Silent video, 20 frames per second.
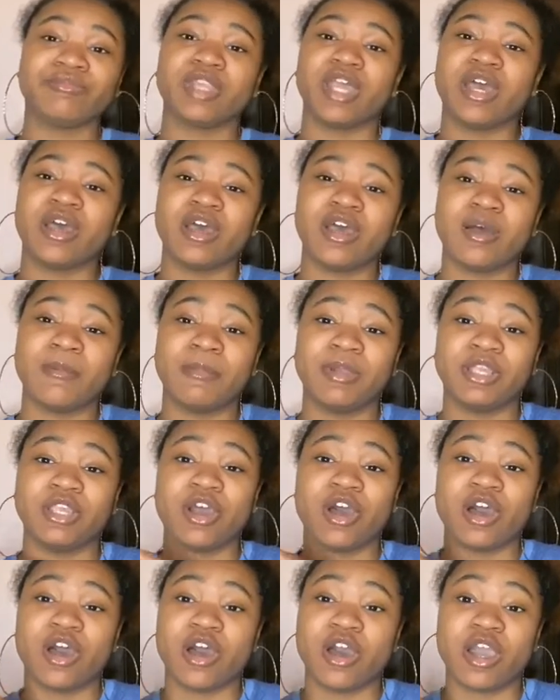Um
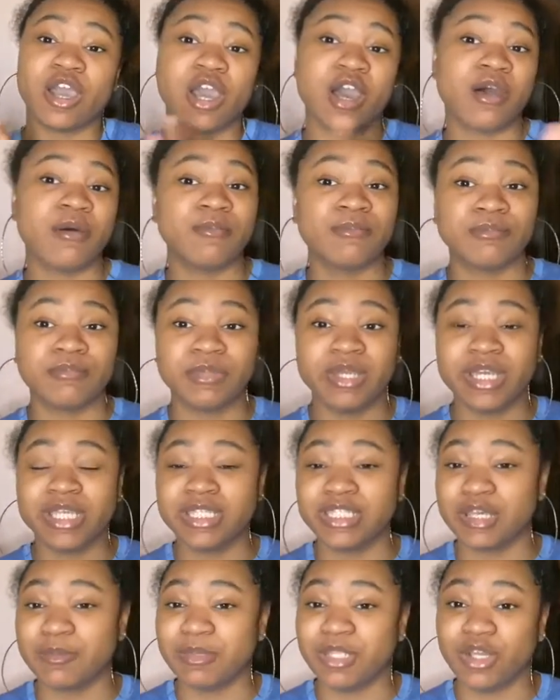y'all come
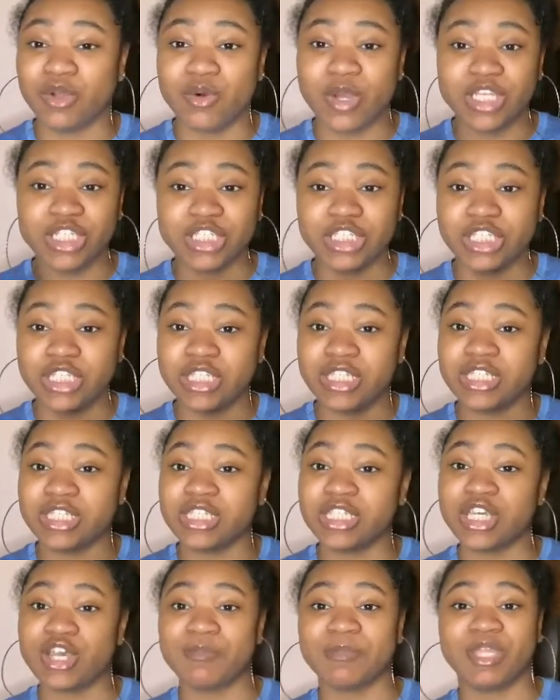tell me your questions,
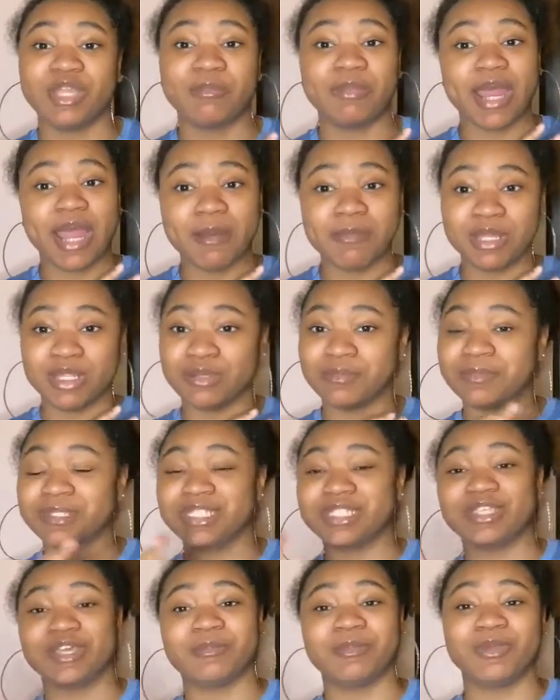tell me your problems,
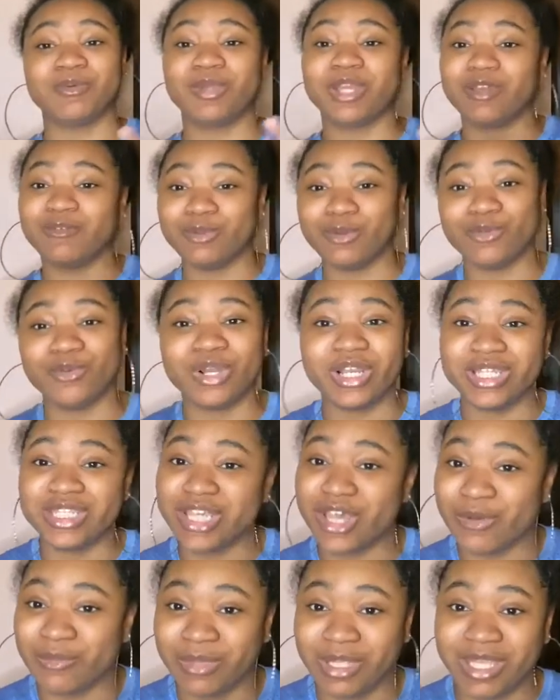tell me whatever you want to
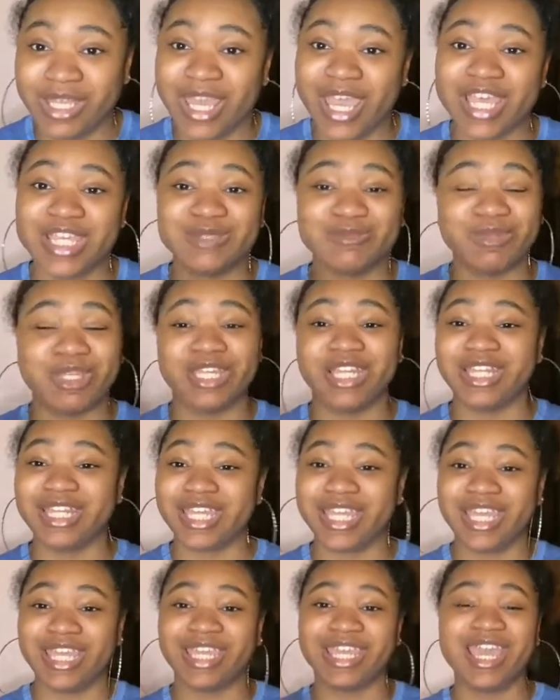tell me, ask me
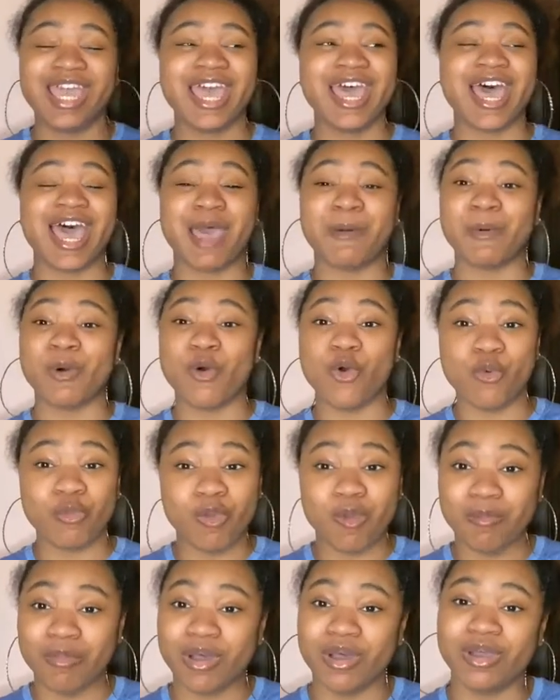anything. I'm an
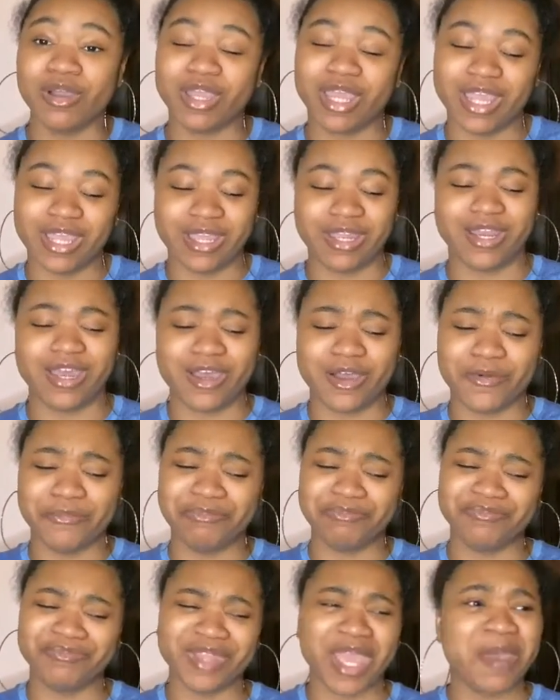open book and
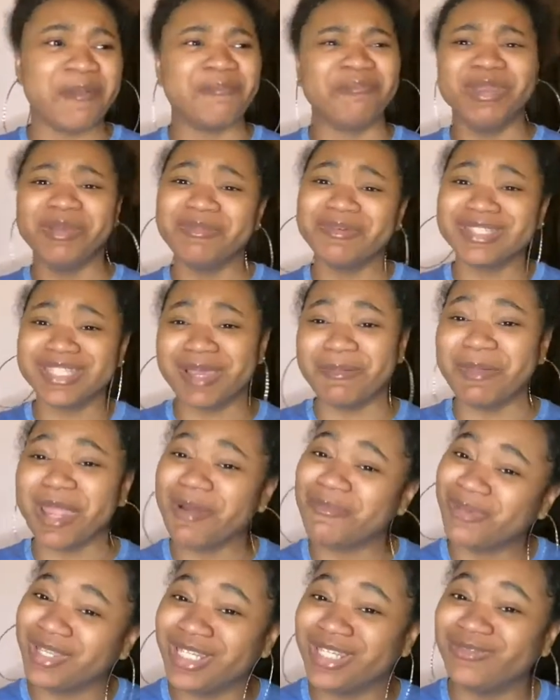um people tell me
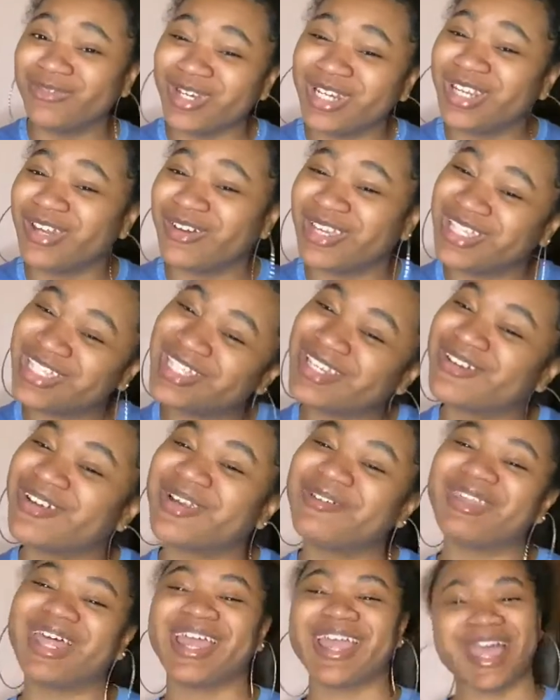I'm really funny on
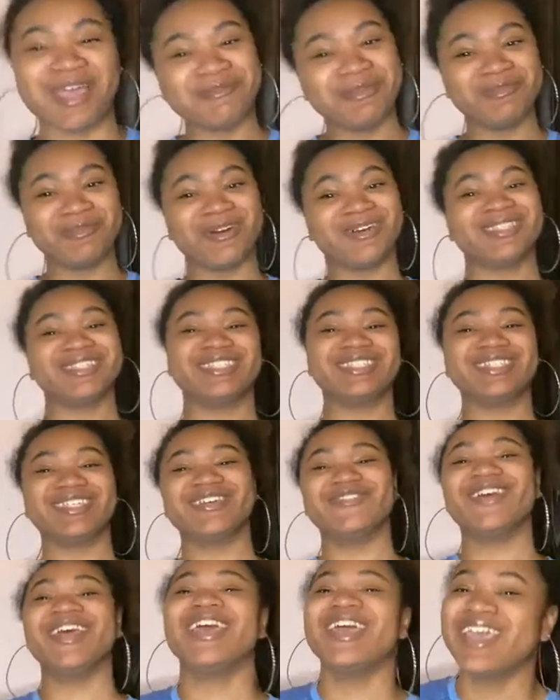Instagram. Like I be posting
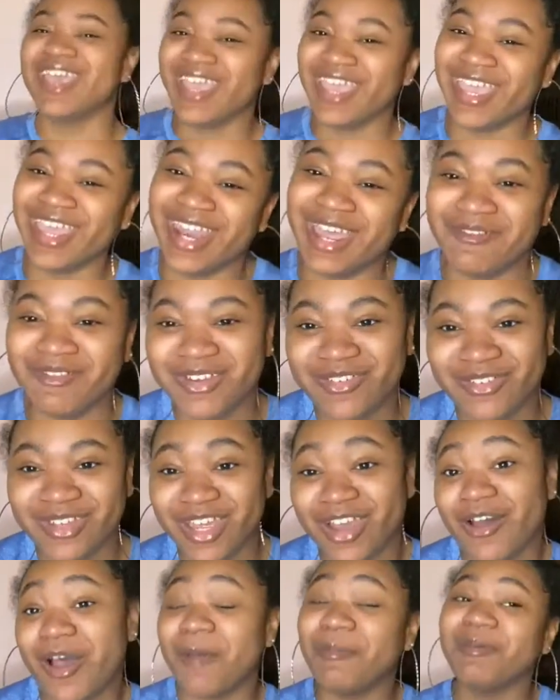stuff and I be
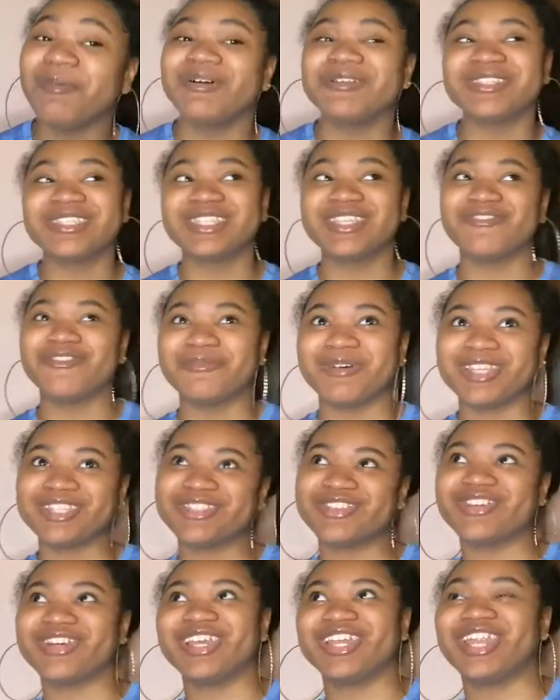I be posting stuff on my
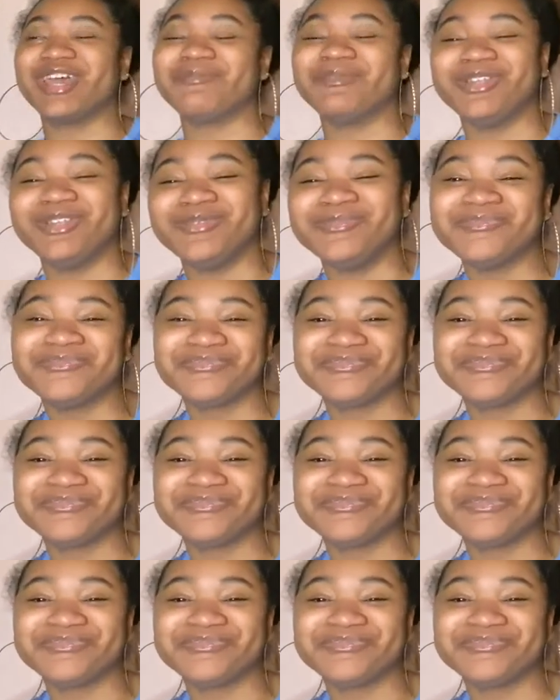story and I be